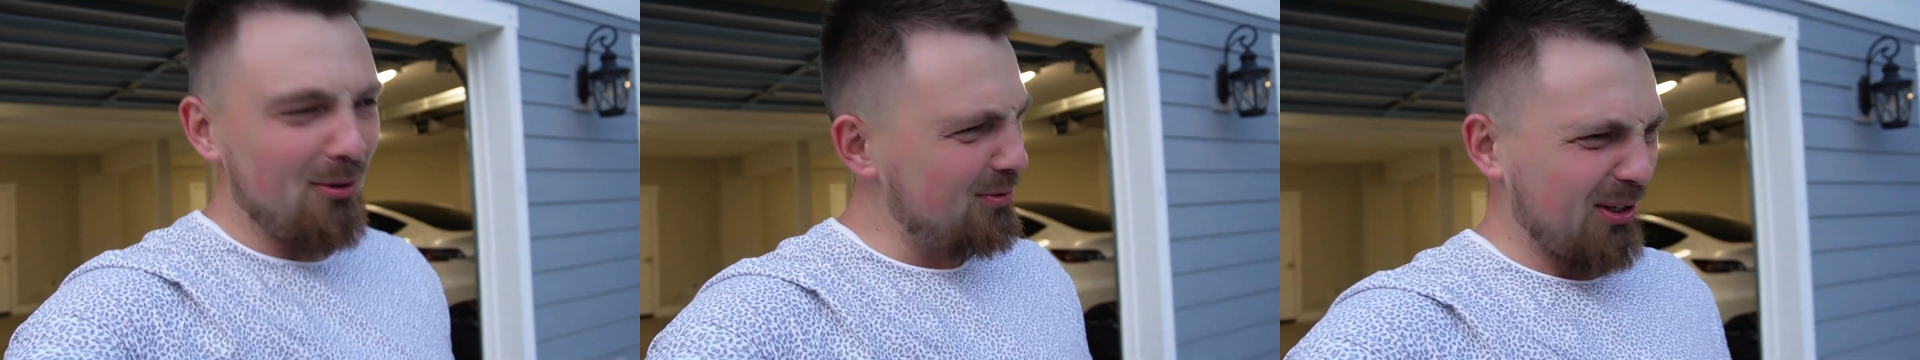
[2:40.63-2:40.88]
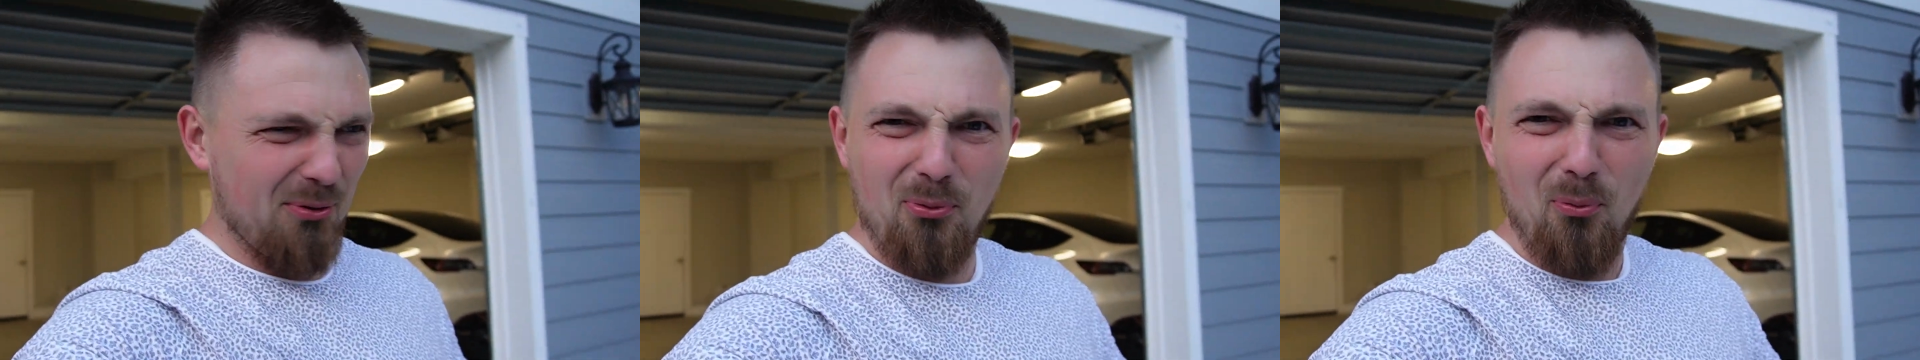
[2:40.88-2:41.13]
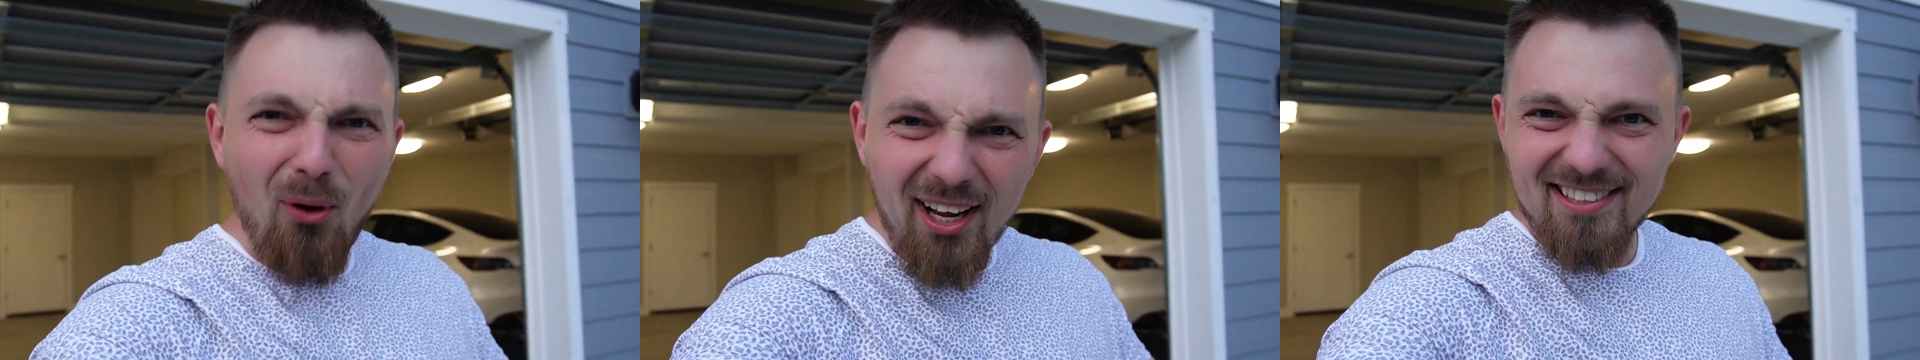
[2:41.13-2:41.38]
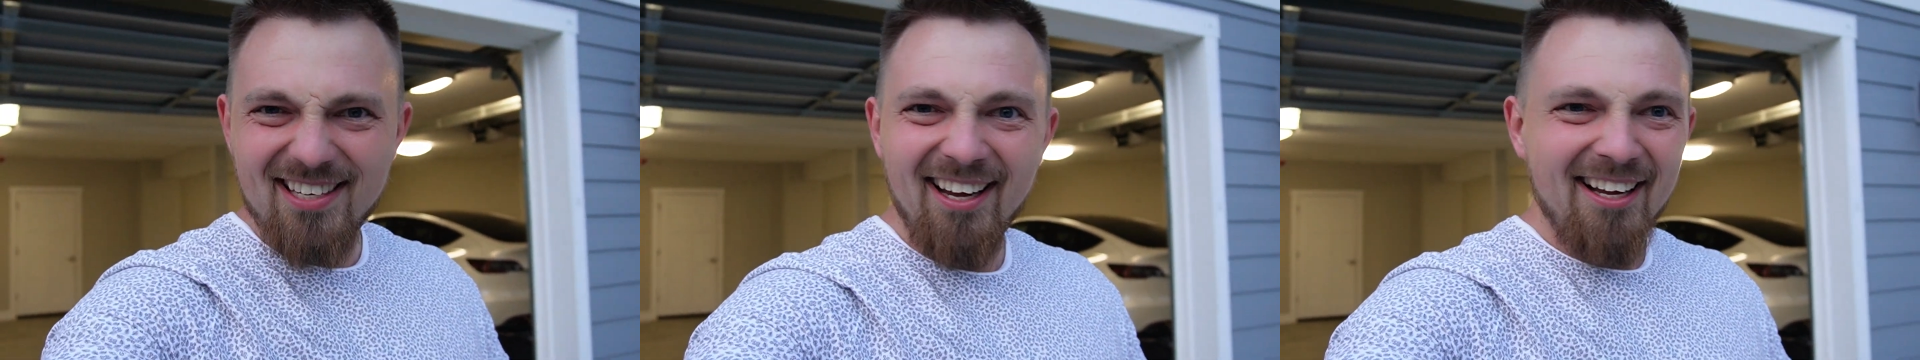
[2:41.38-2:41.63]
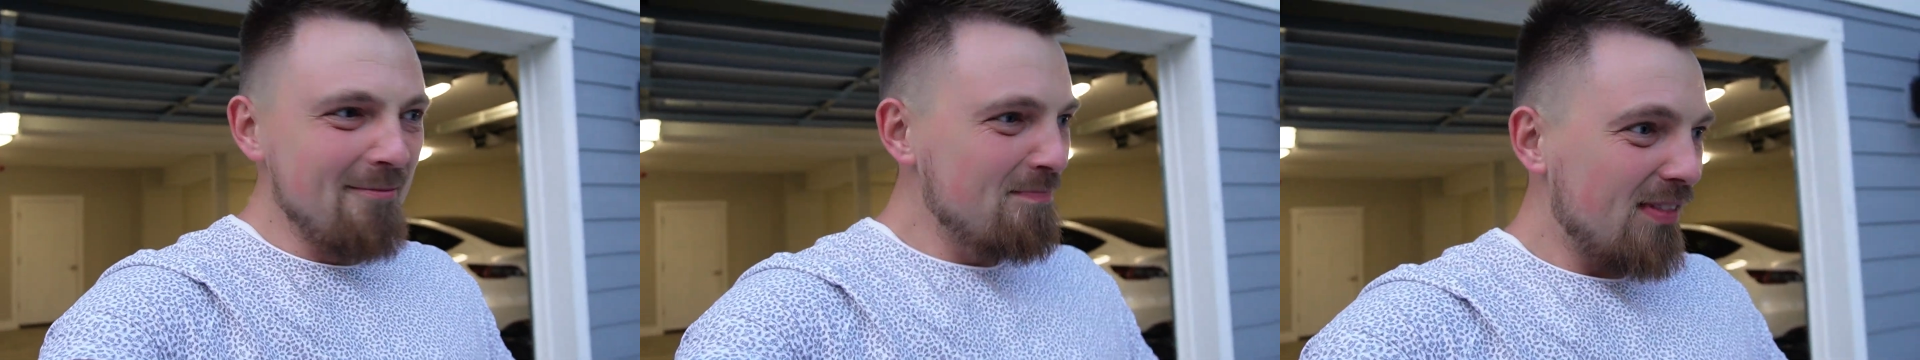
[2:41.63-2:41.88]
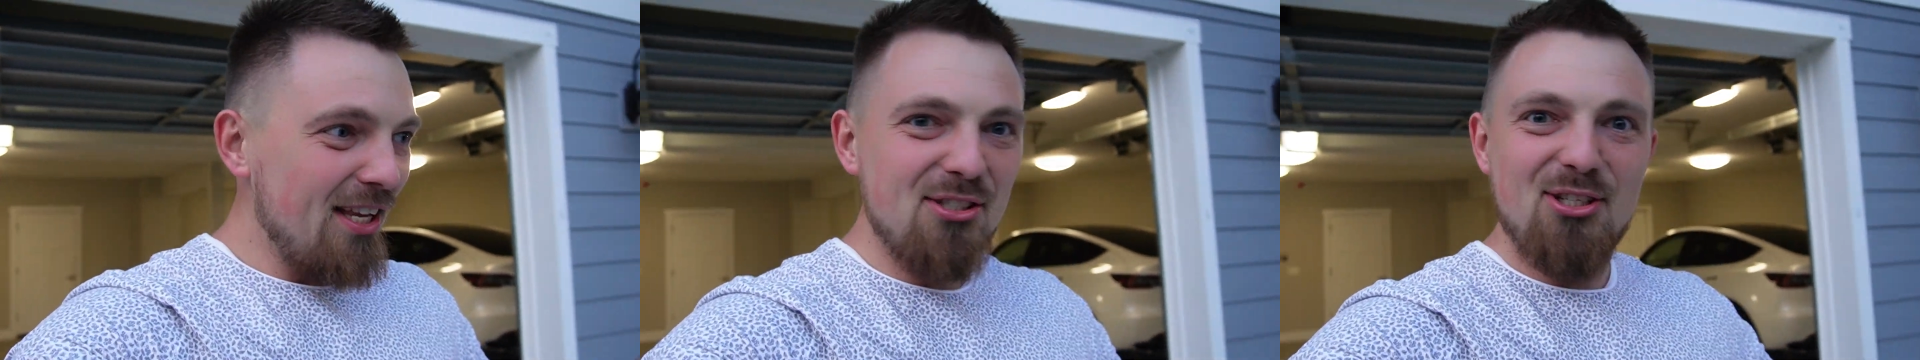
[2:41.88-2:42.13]
I was like, "What?
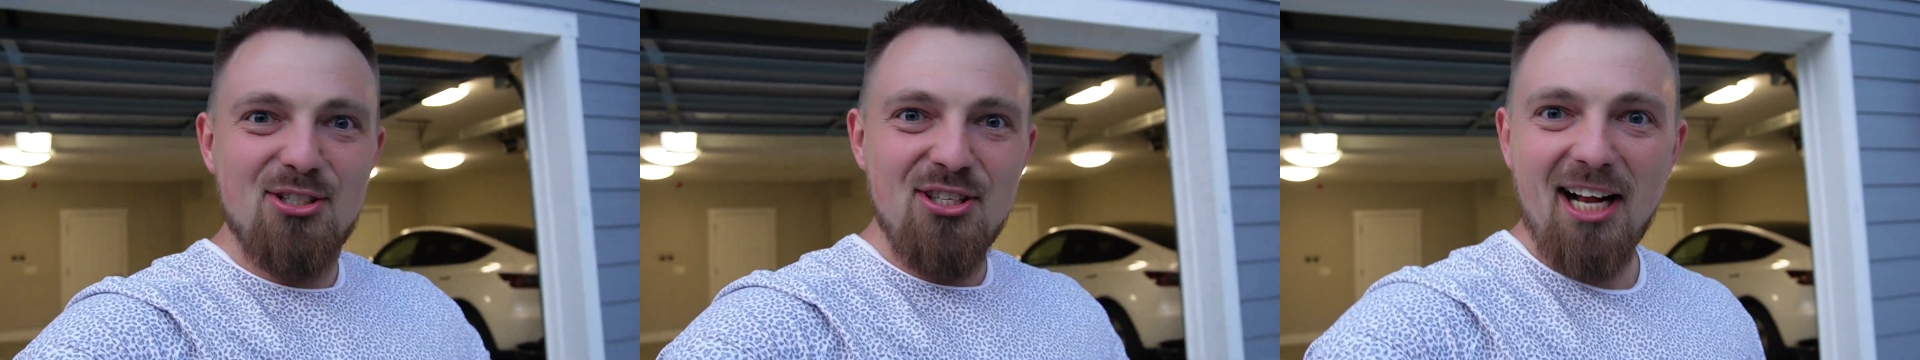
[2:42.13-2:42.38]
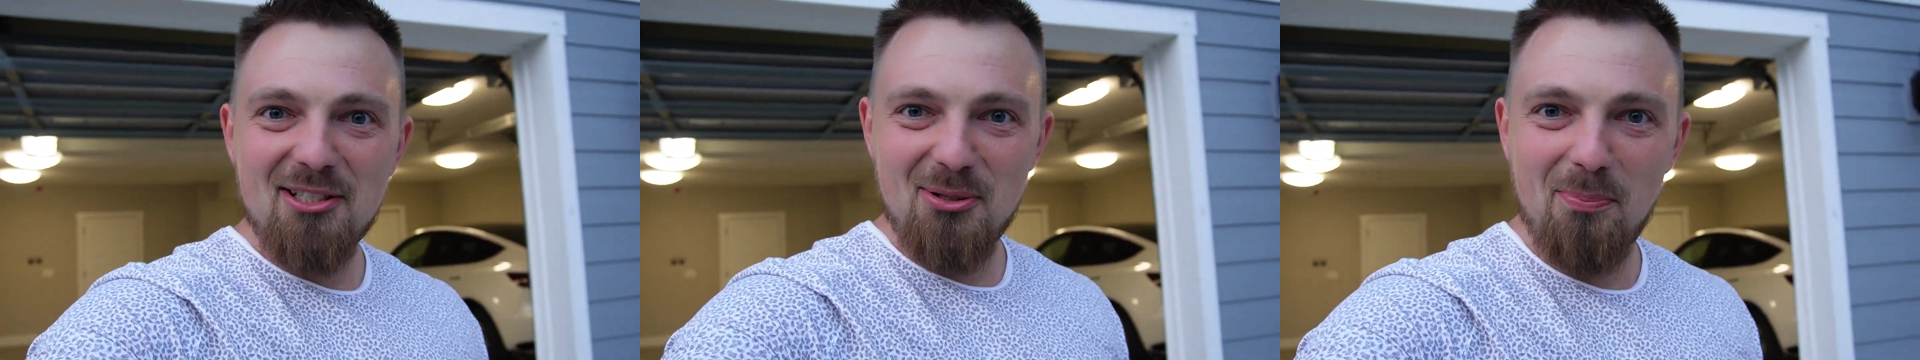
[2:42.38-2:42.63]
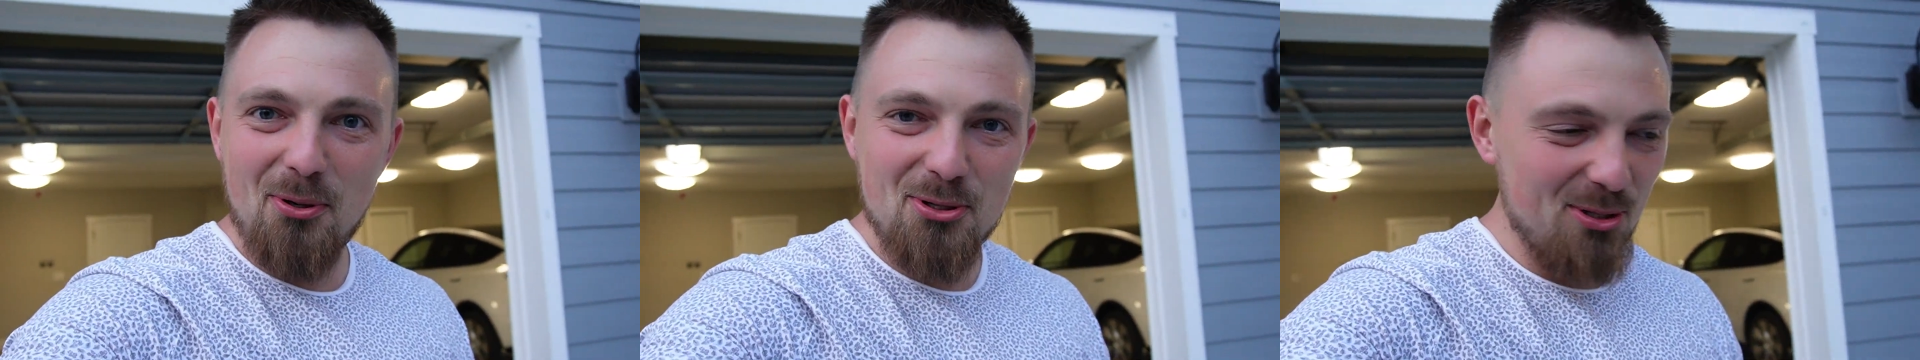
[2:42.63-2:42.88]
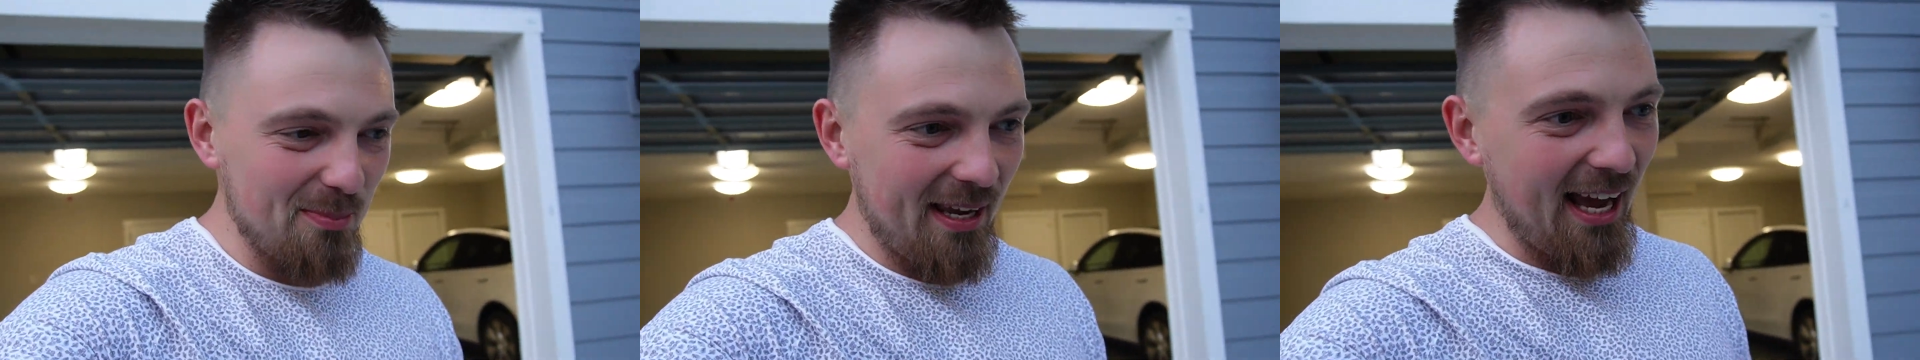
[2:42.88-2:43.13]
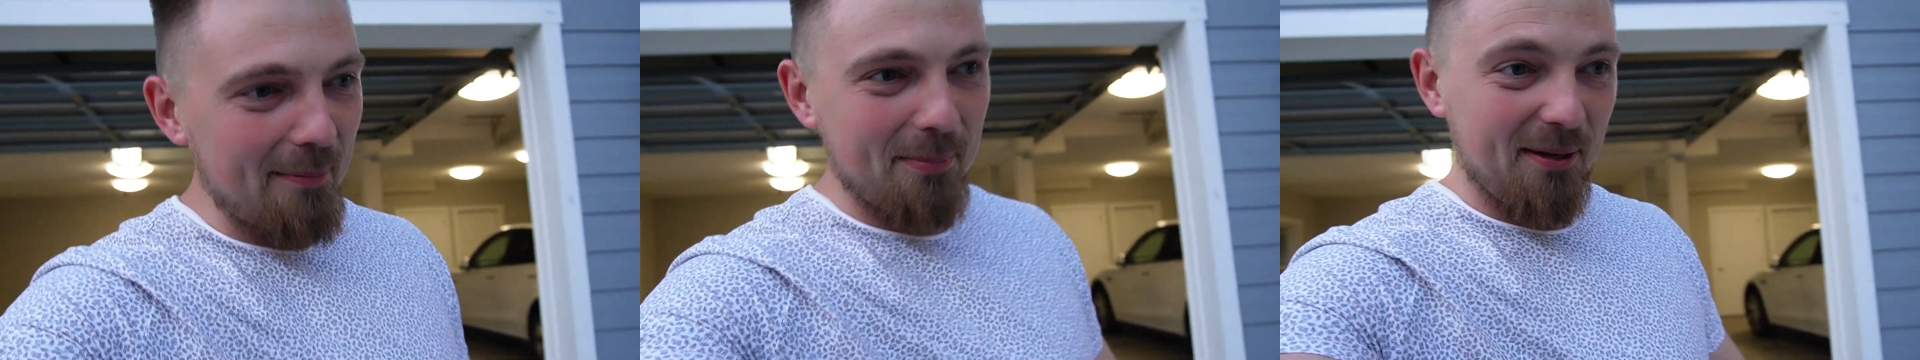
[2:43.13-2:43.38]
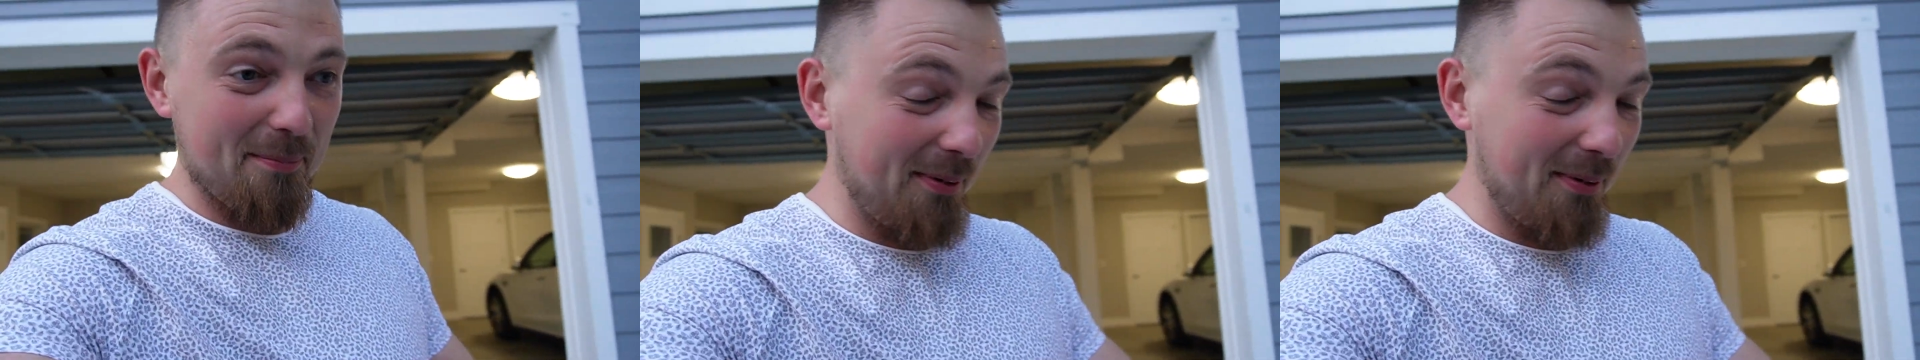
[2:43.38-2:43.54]
This is not supposed to be happening."